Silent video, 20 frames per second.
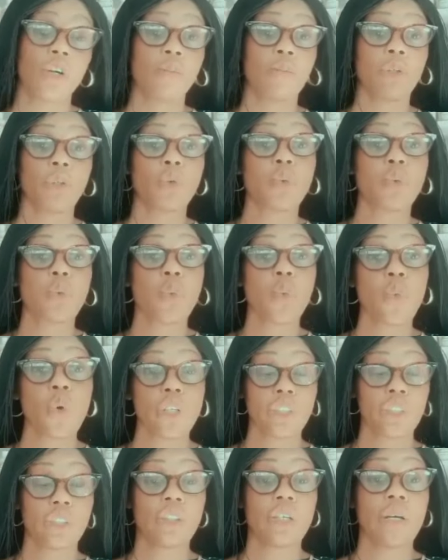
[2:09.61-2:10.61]
But
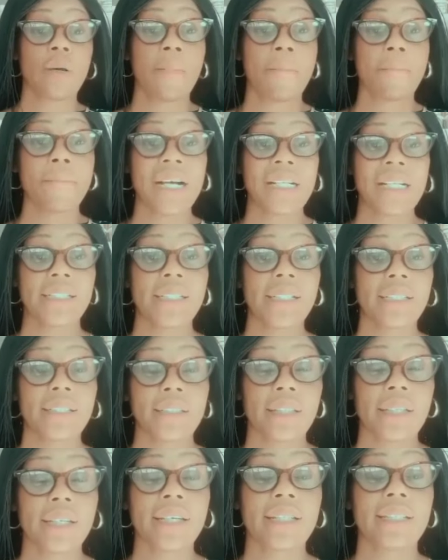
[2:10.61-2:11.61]
what matters here